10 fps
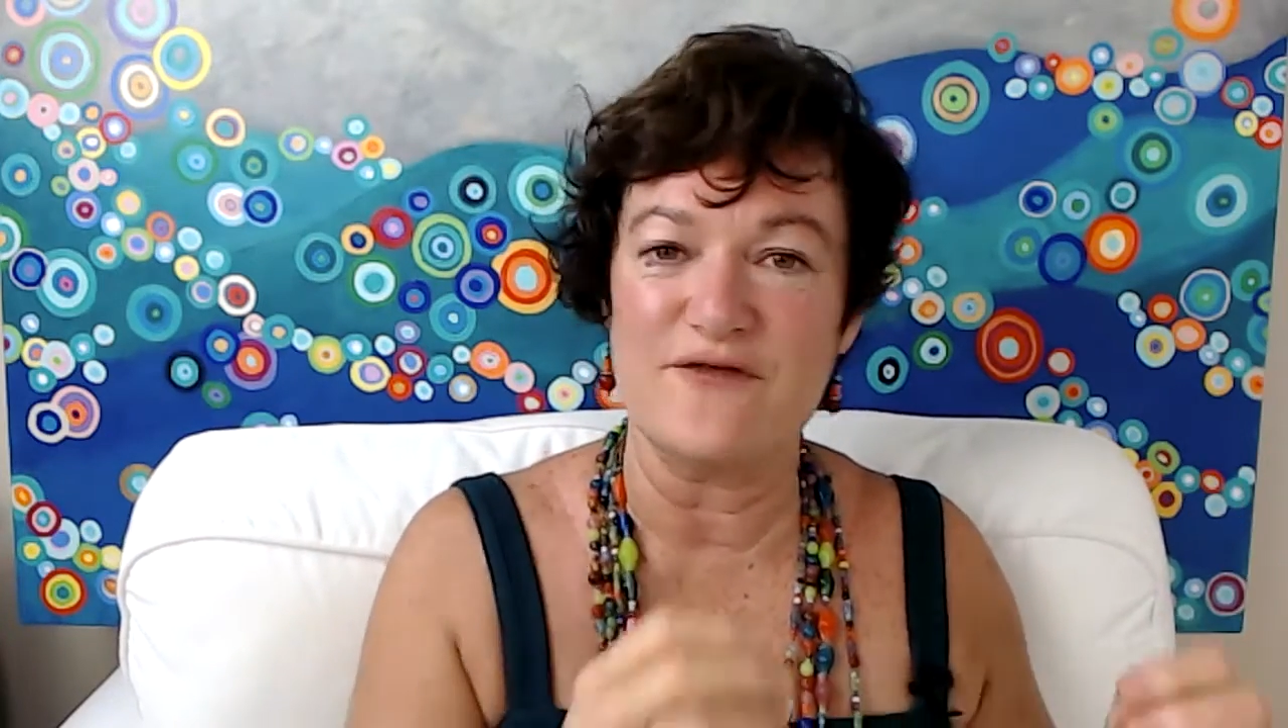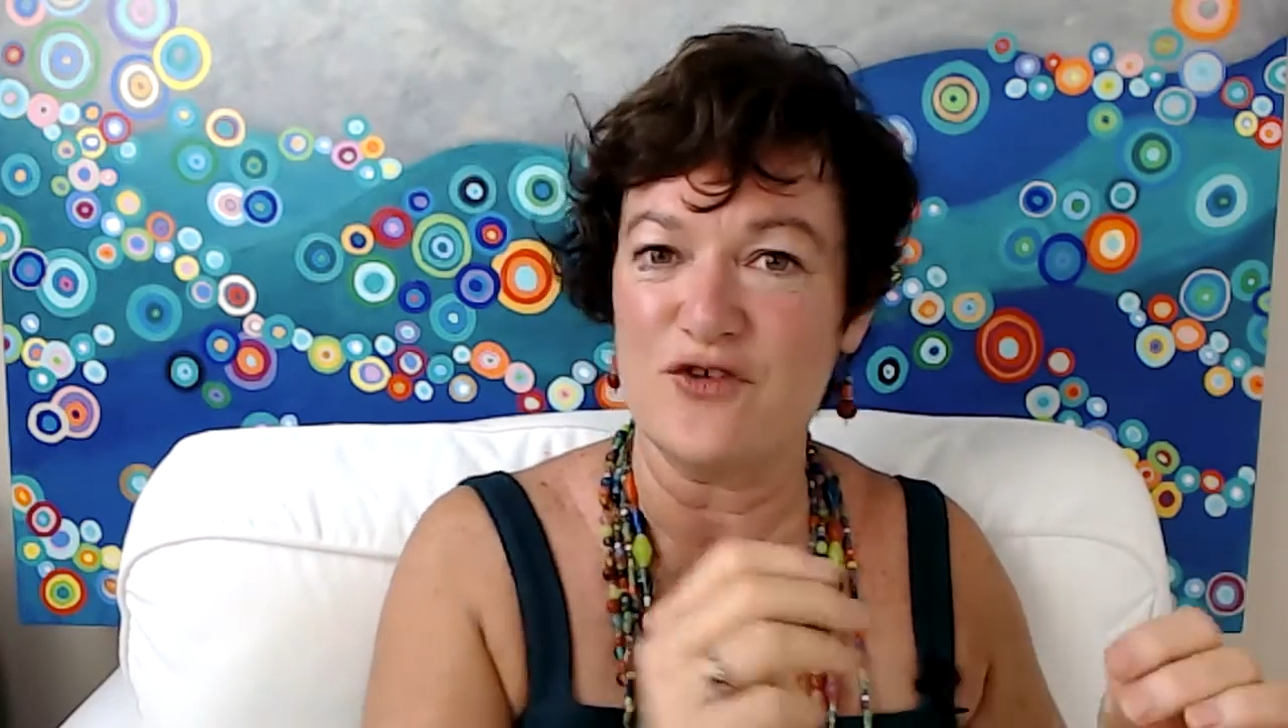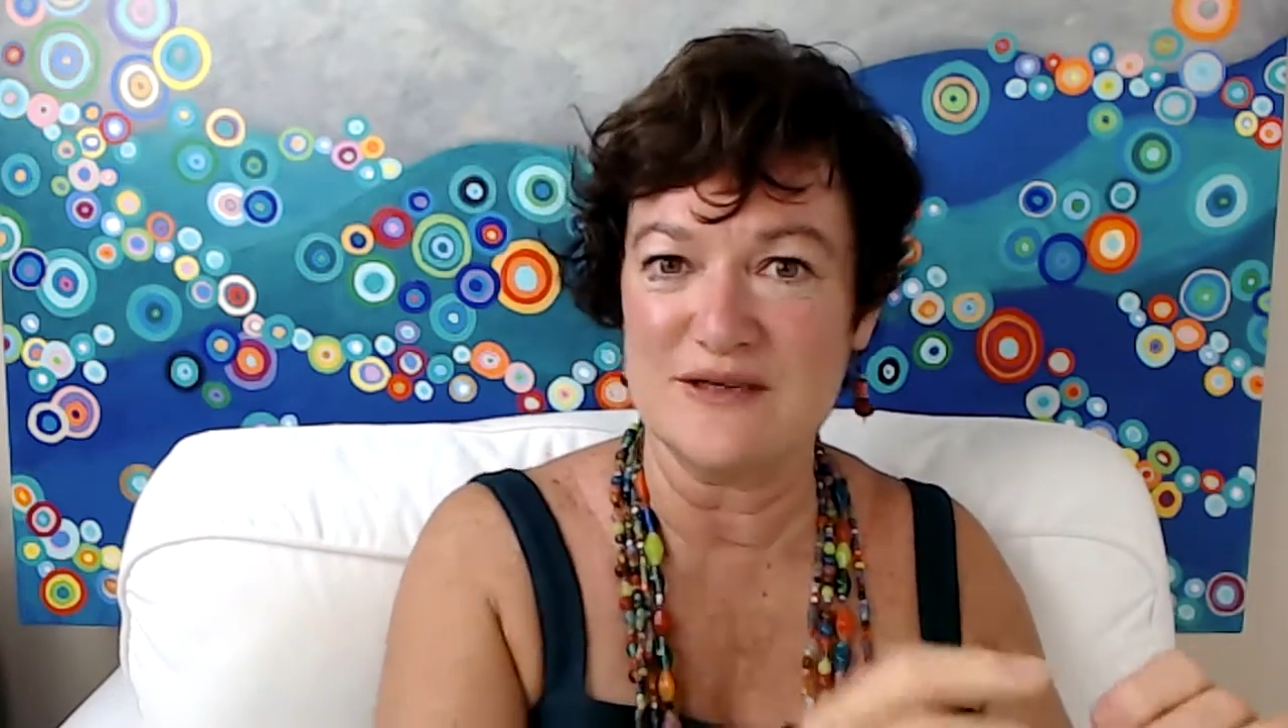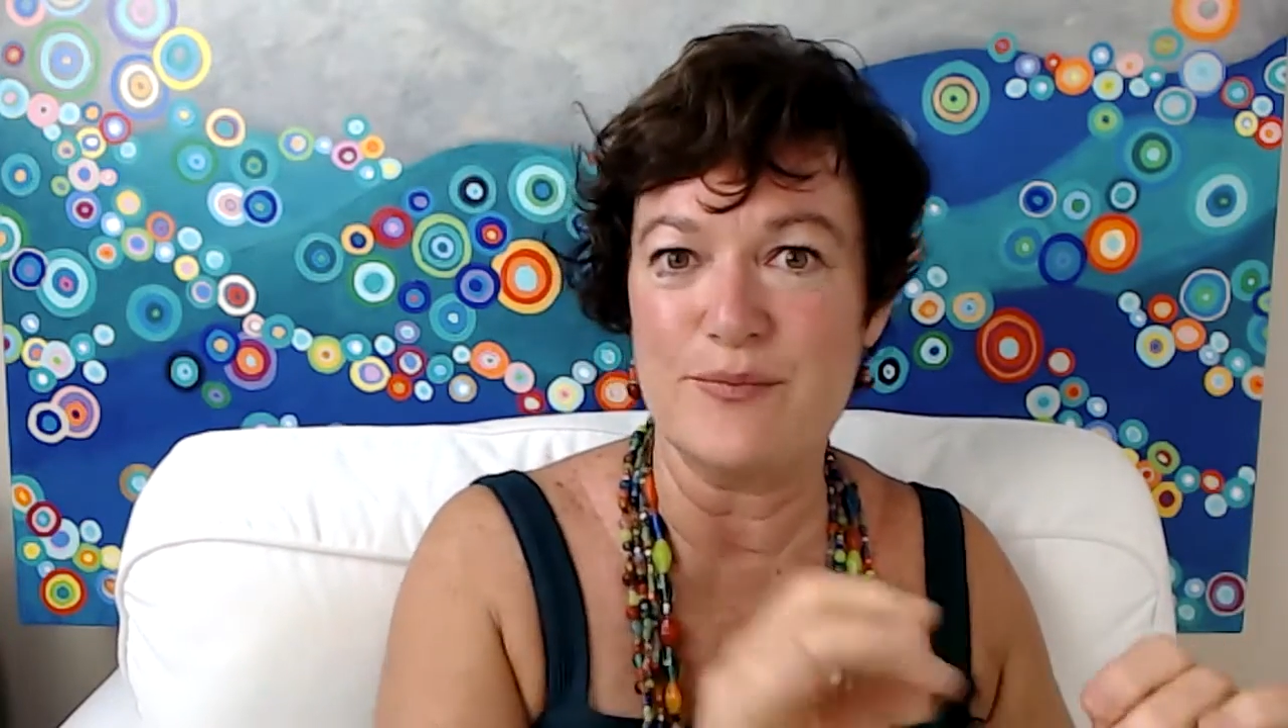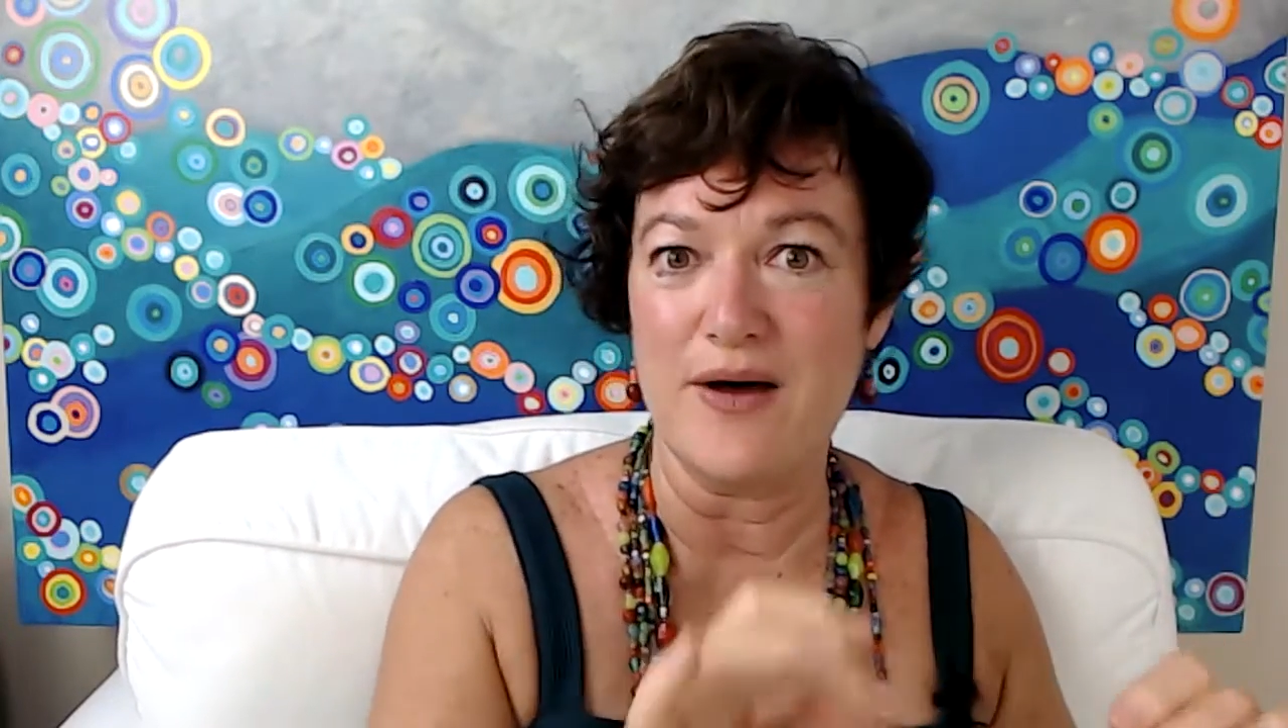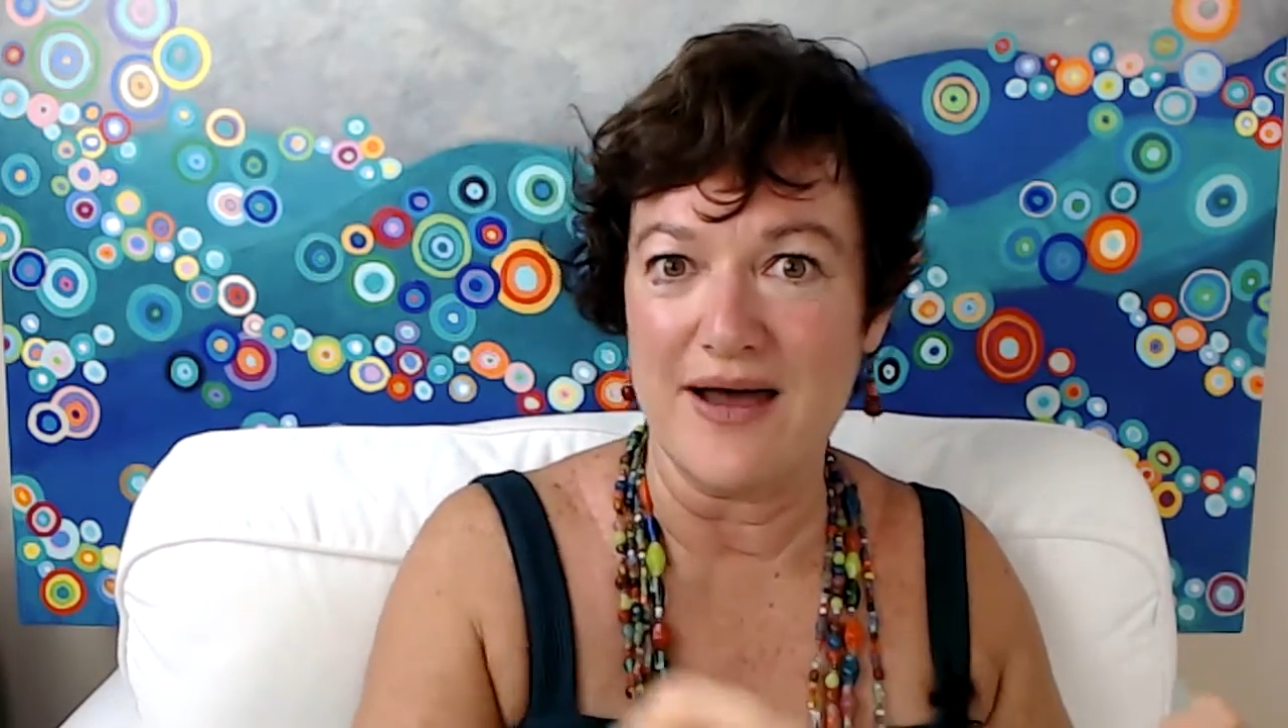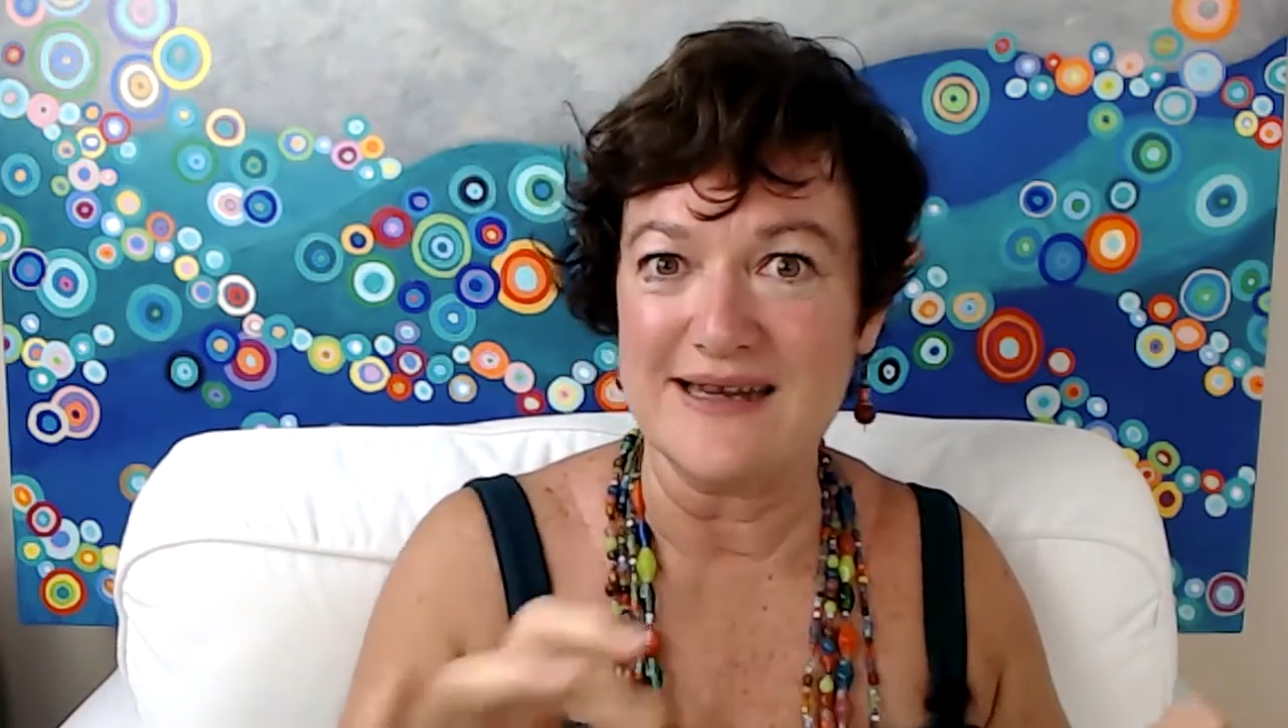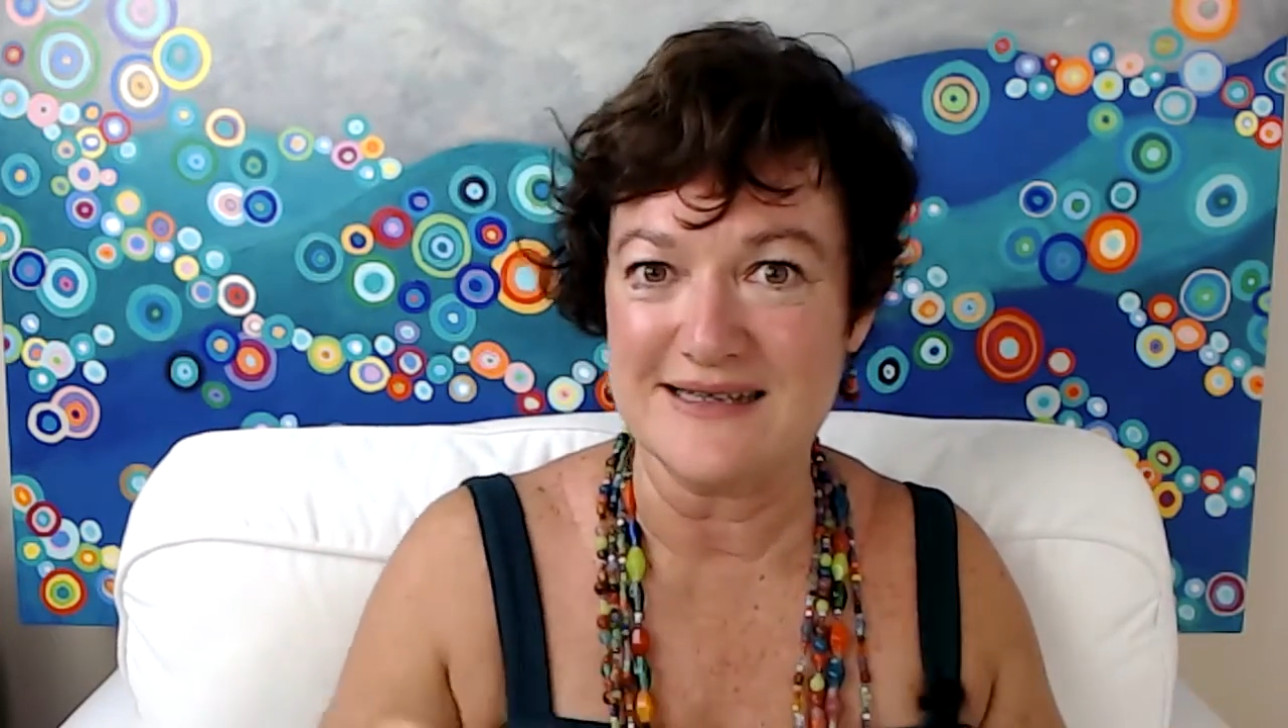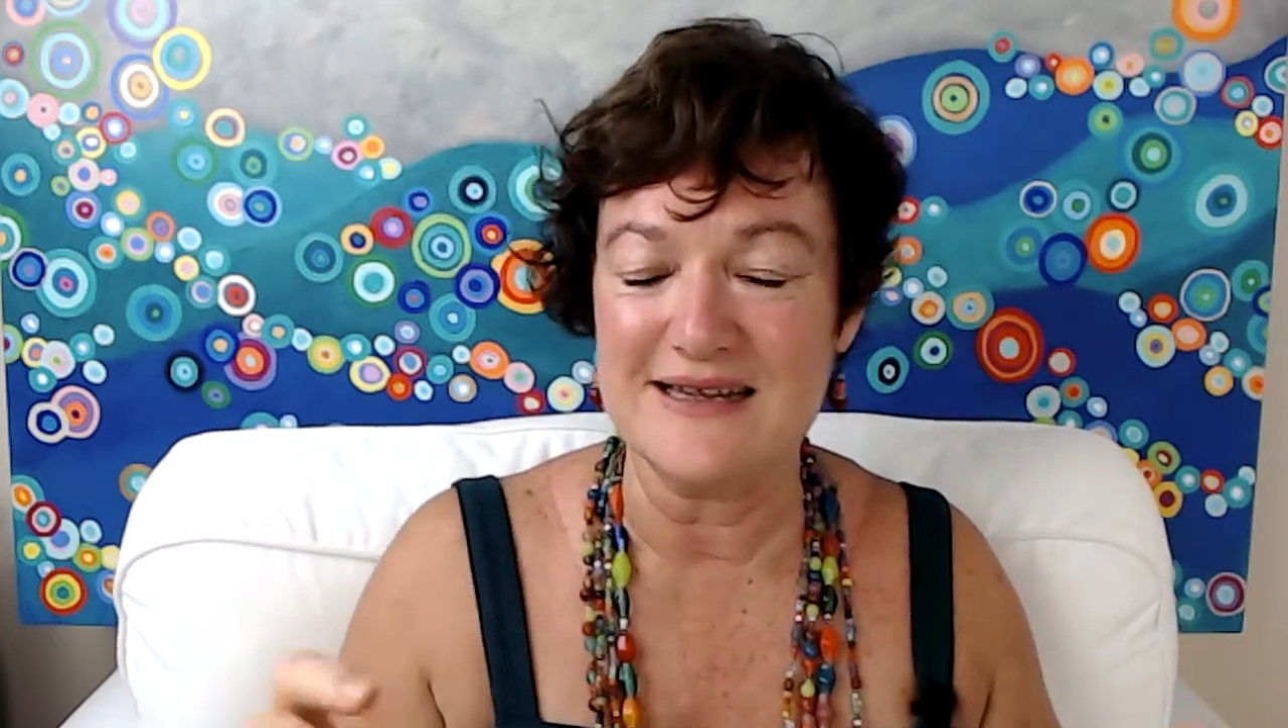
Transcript: first bite